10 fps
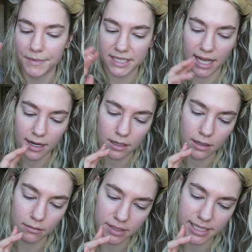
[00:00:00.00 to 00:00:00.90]
Is that
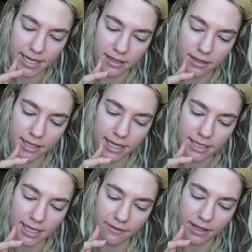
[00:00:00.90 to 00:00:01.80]
gonna, see,
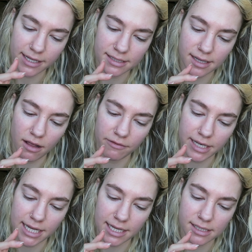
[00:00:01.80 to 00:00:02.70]
these have like
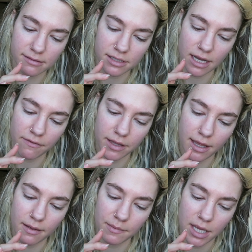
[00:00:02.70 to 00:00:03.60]
self-adhesive stuff in
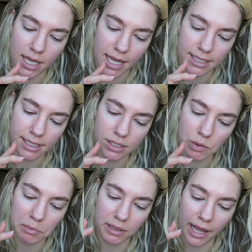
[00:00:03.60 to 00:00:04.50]
them. It says to
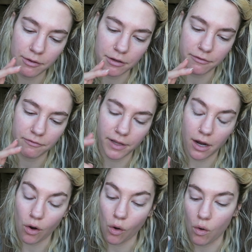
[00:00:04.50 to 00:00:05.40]
apply with your finger.
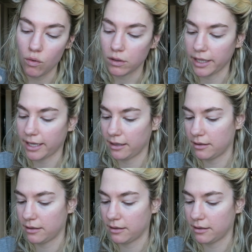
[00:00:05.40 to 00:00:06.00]
Holy,